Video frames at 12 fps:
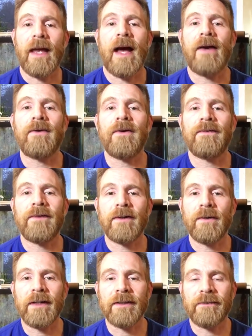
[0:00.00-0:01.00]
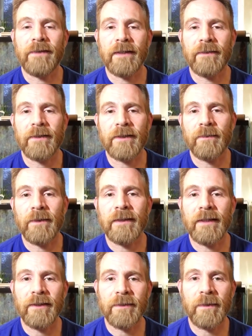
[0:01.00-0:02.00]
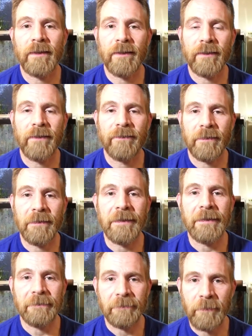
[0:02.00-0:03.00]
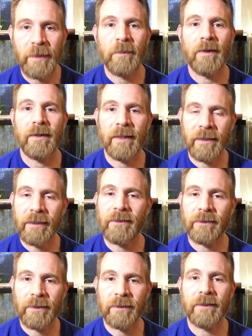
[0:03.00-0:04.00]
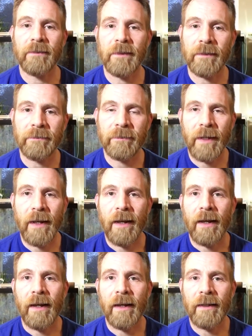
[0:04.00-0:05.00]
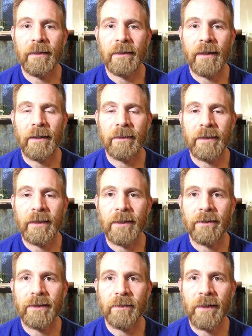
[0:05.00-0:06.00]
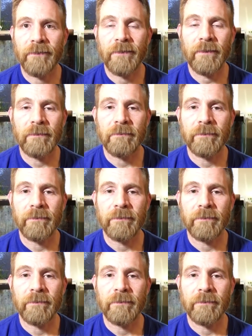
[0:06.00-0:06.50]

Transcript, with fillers: I don't know if they're quite as effective at springtails, but they'll definitely be part of that ecosystem and, and uh, take care of some of that food.